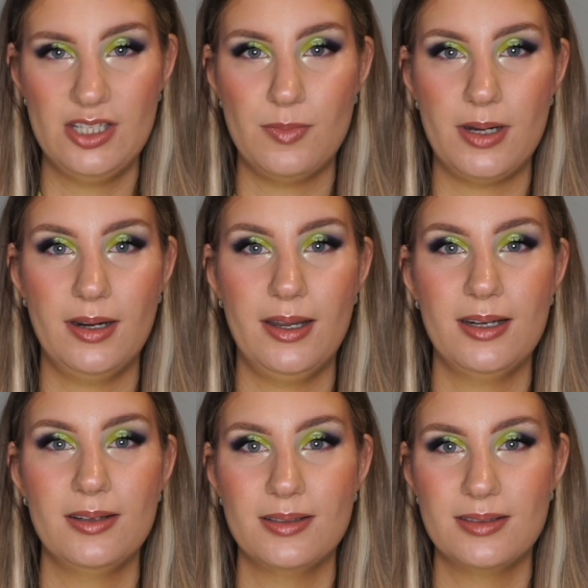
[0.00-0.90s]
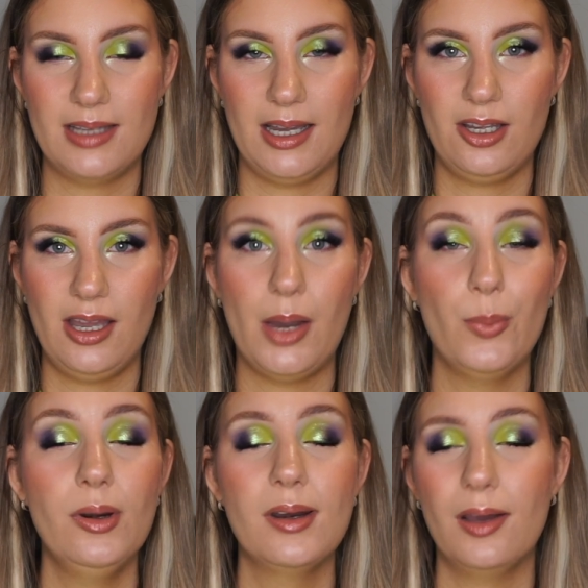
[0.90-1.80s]
Madeline stack. I
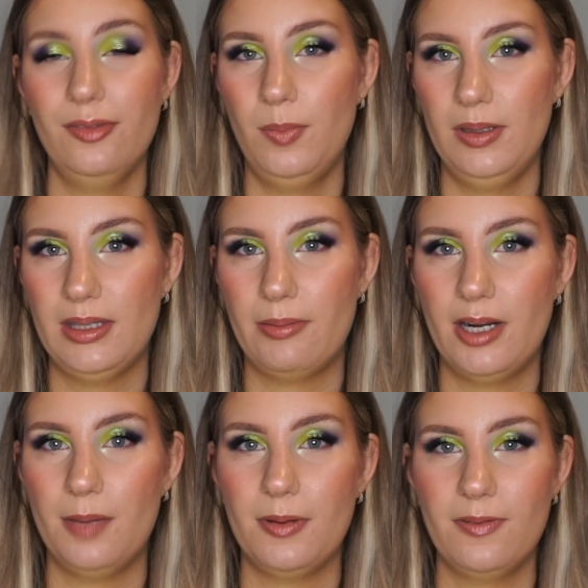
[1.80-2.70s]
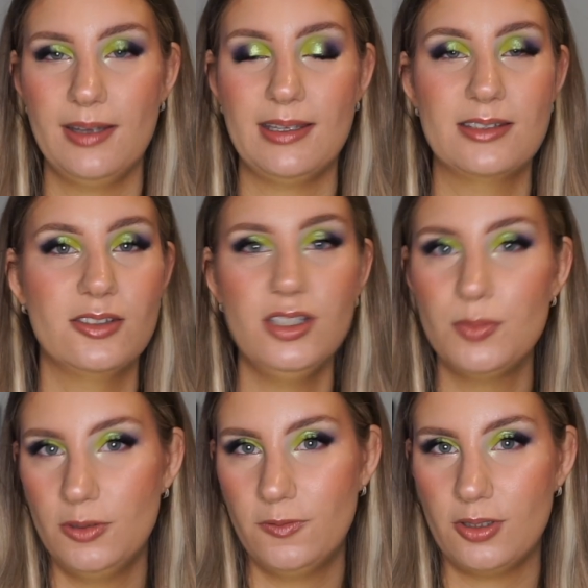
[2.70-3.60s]
would love to pick that one up. I feel like it's such a
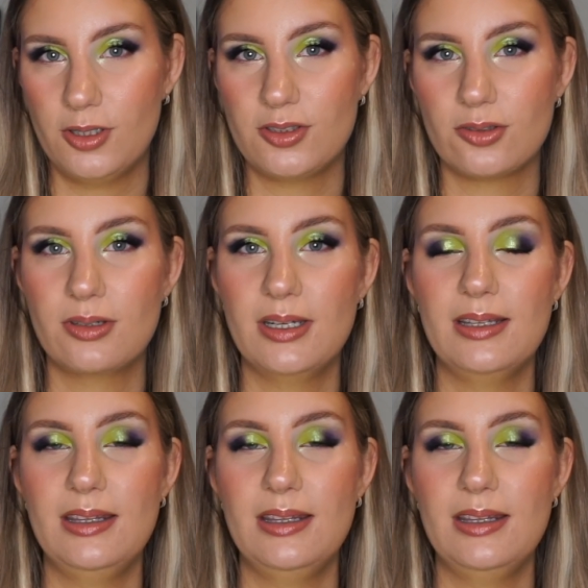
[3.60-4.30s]
beautiful color story.